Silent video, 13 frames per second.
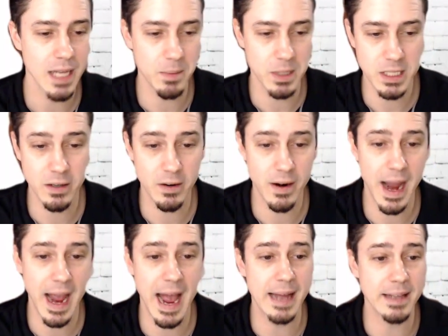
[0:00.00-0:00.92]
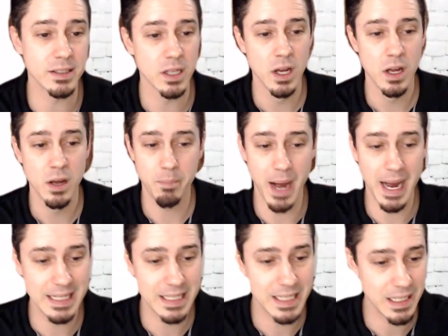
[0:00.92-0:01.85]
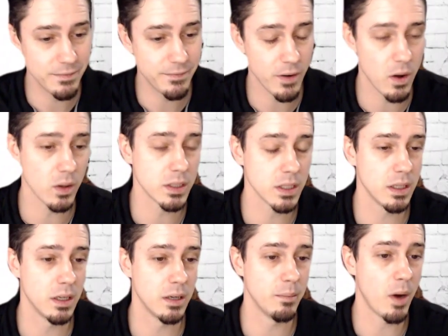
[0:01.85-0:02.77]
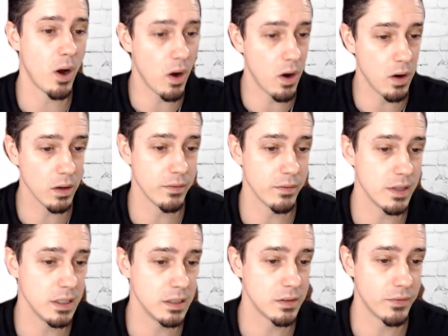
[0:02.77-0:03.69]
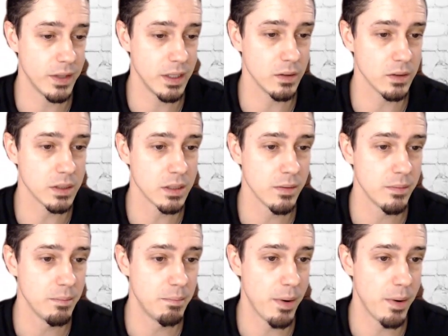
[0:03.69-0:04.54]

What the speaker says: TimeXtender adds by default all of these fields,